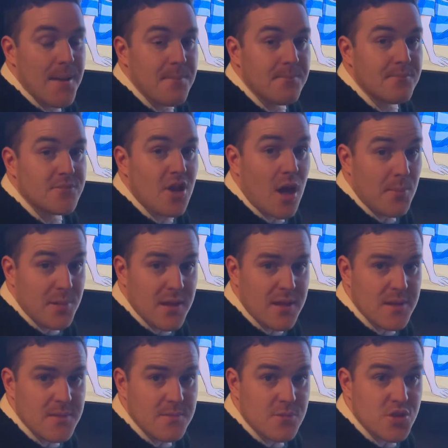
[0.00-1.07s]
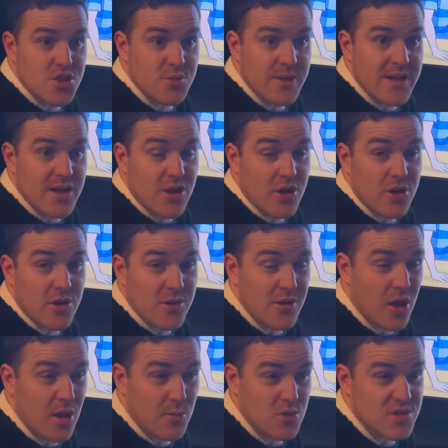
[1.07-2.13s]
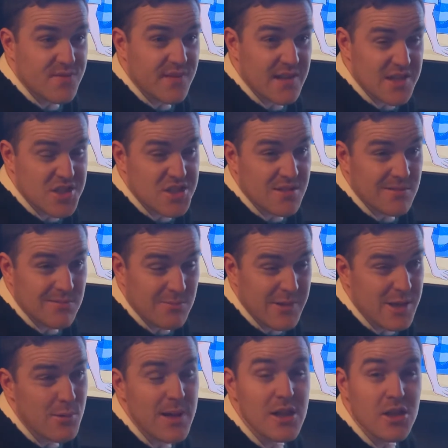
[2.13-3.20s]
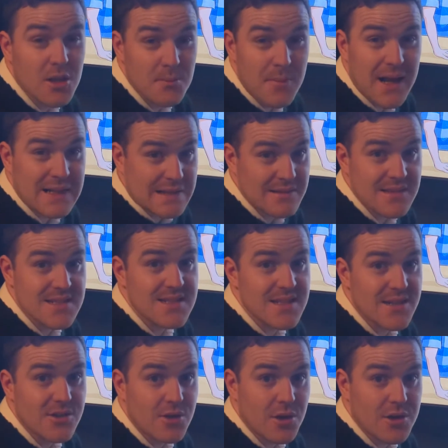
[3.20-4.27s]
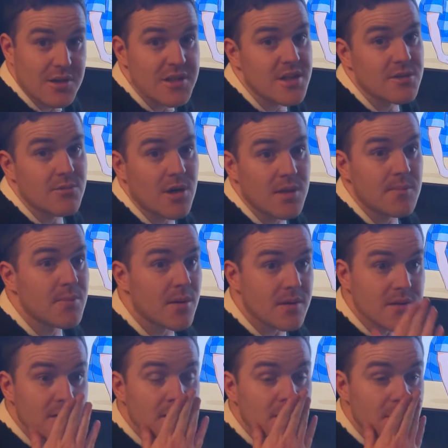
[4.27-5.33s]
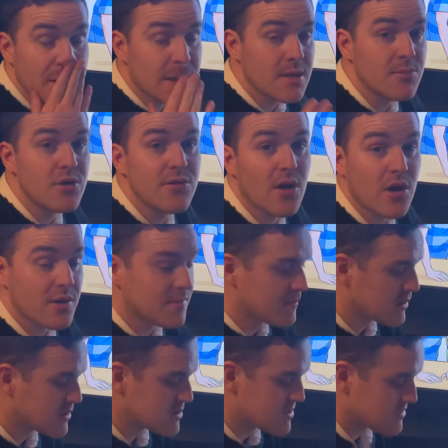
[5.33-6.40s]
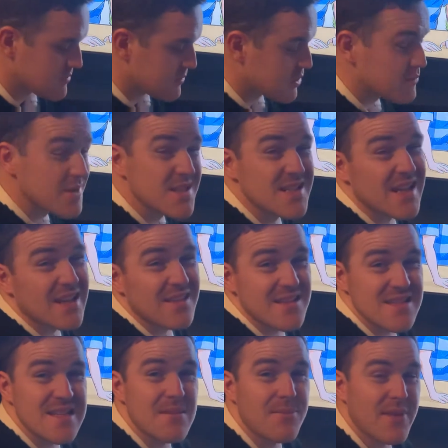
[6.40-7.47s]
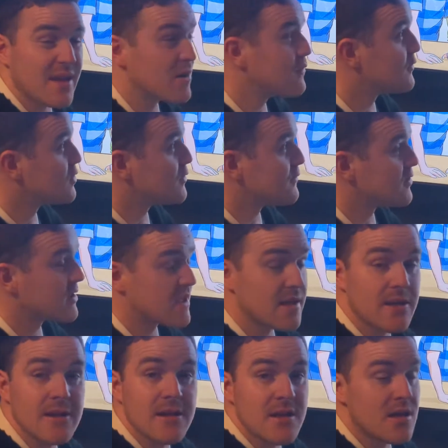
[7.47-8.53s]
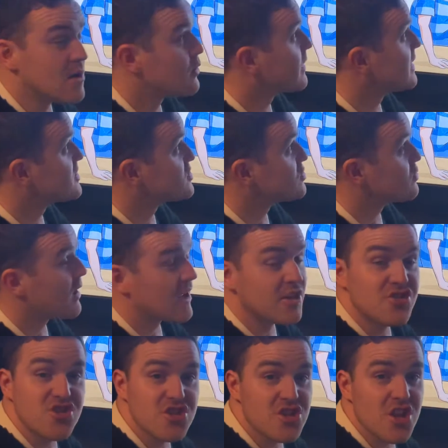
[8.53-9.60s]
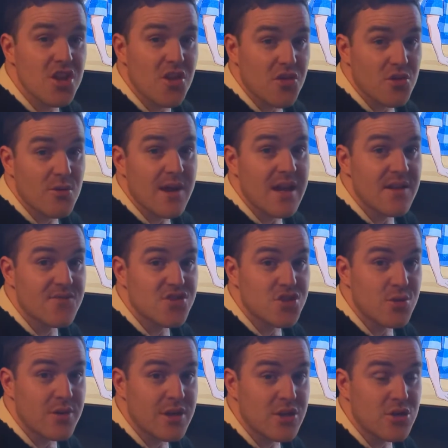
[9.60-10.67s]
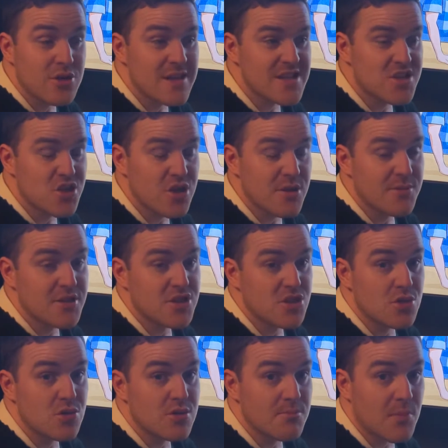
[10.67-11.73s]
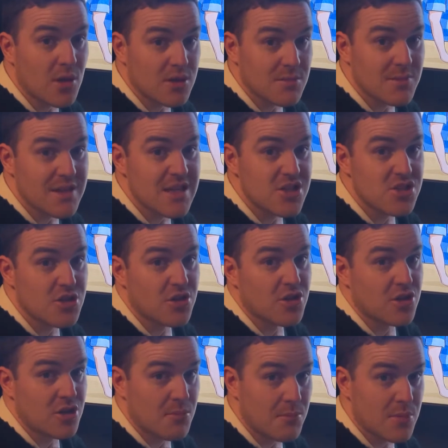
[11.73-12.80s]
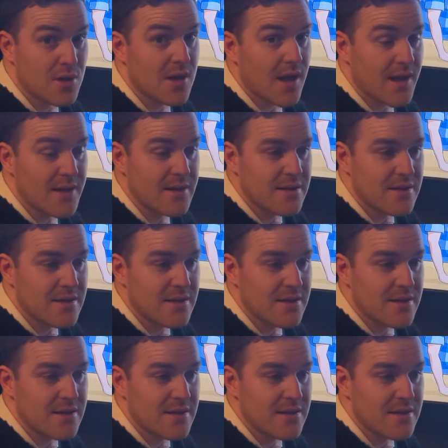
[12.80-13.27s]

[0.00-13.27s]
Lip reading: topic, which we are almost finished. We will come back to this later on in year one, but we're going to move on because we don't want to stick in the same thing over and over again. Okay, so, and just another way of showing you, yesterday we showed multiplication on a number line,